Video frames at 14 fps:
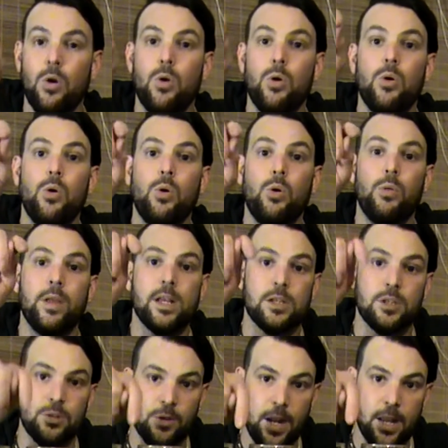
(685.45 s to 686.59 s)
or the
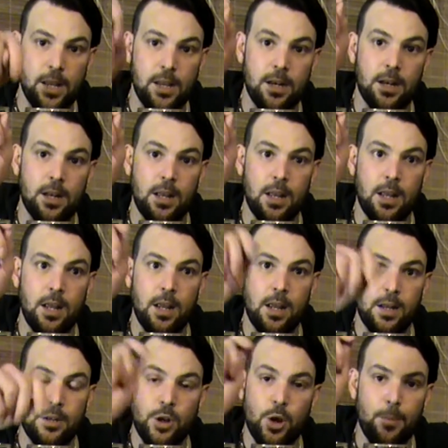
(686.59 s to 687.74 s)
Australian
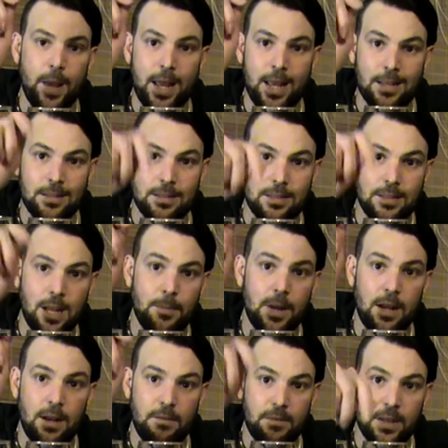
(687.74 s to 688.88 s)
Topaz,
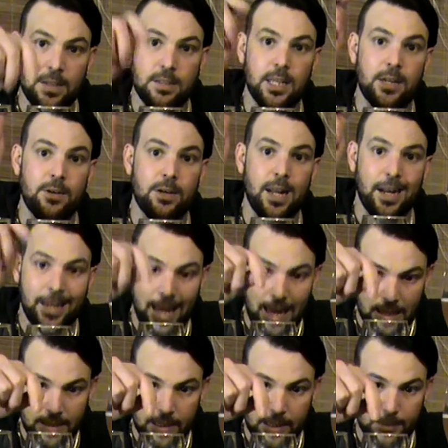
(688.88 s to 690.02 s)
Summer, Vic Secret and
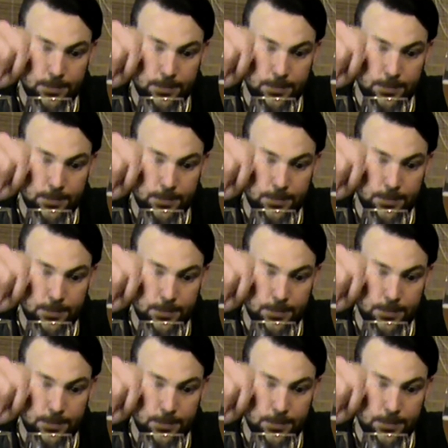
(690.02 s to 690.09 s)
Galaxy.